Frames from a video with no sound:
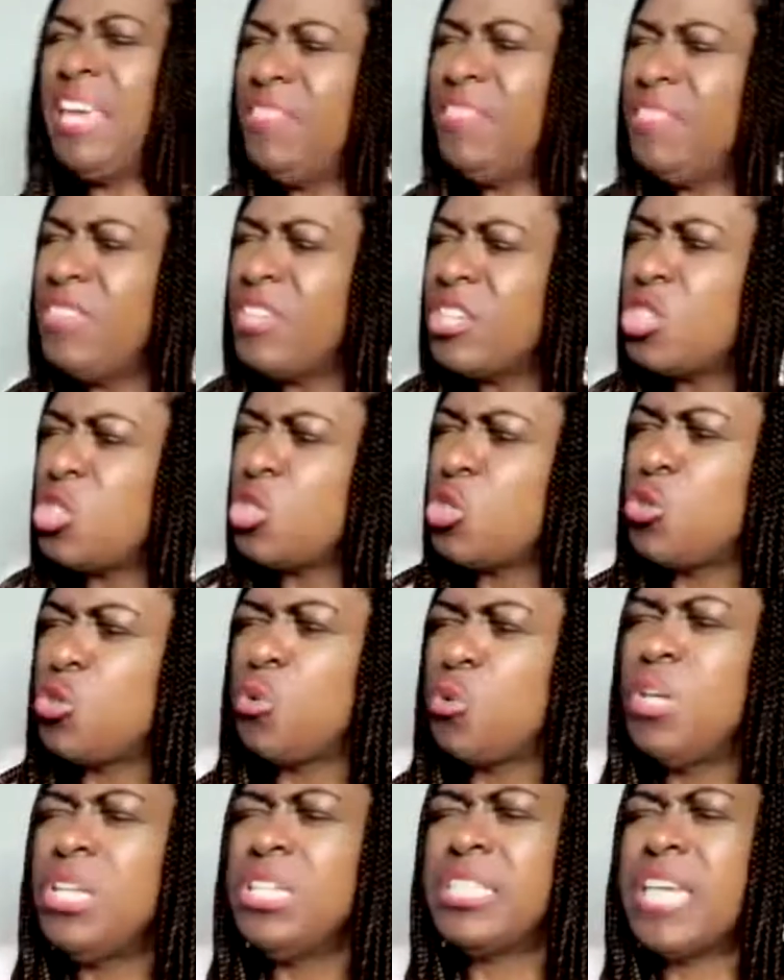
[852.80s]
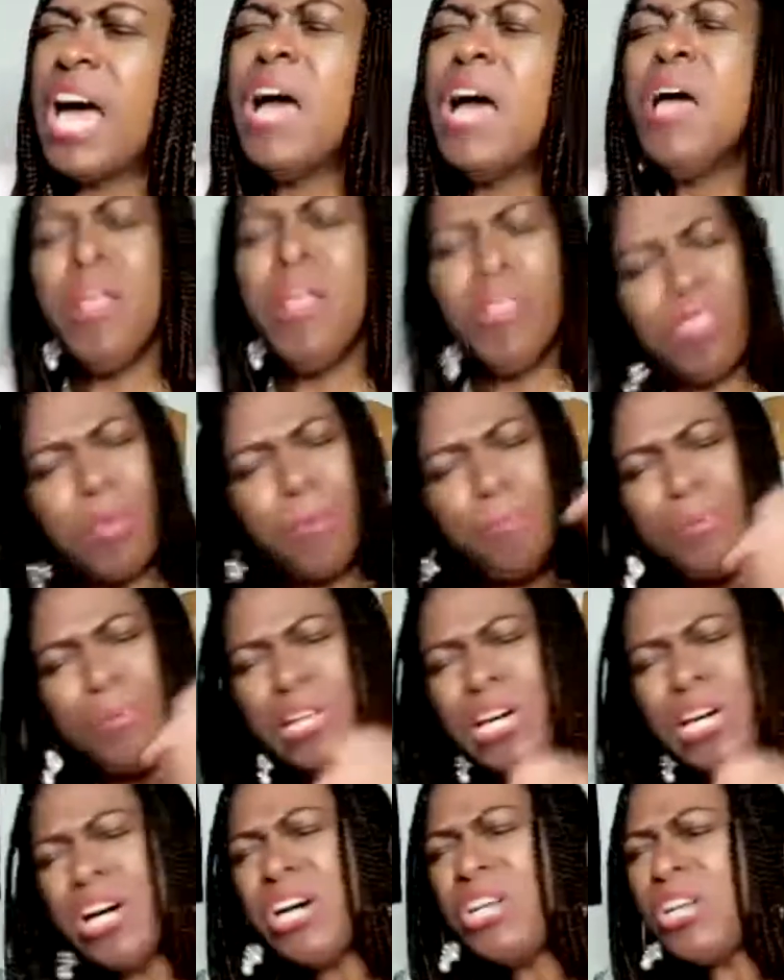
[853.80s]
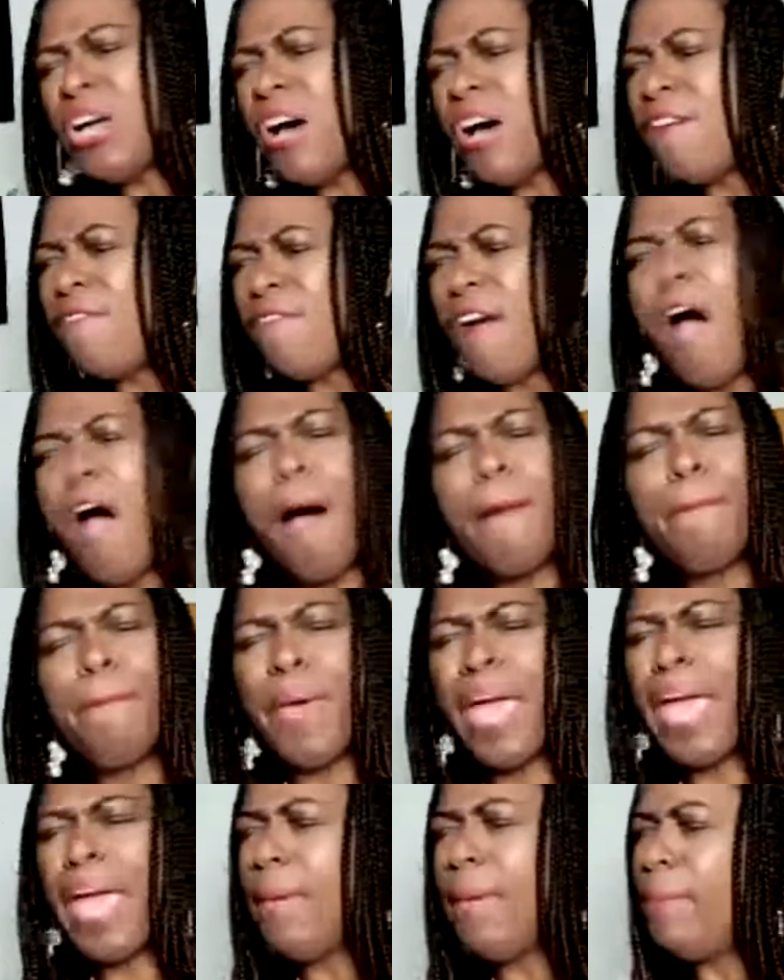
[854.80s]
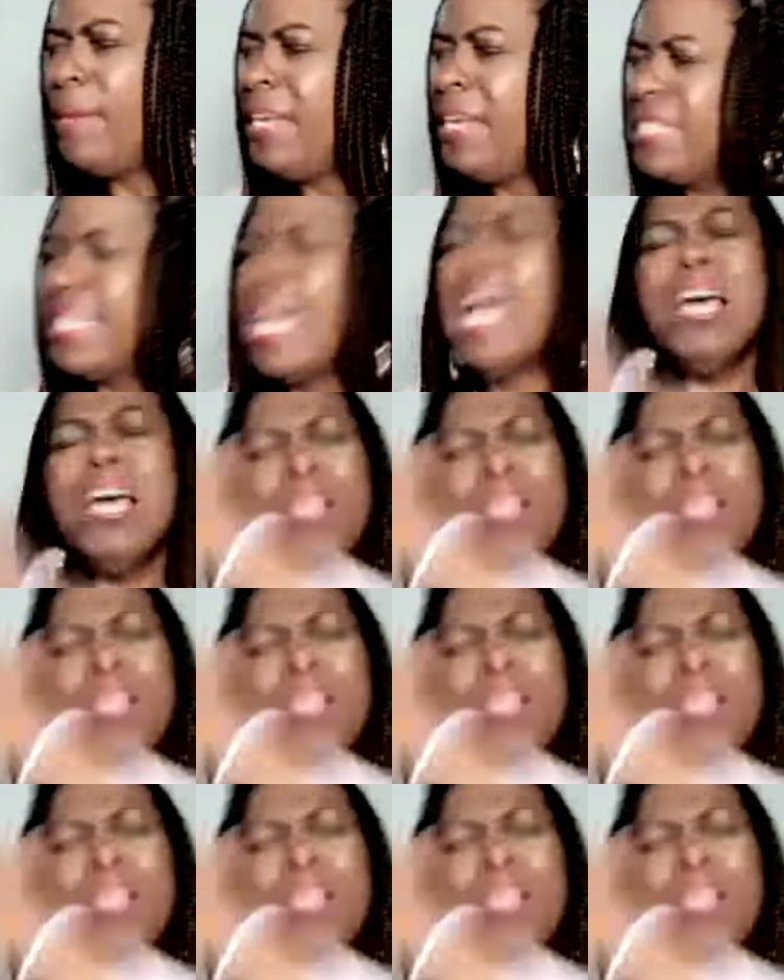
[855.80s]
in the street, the blood of our babies,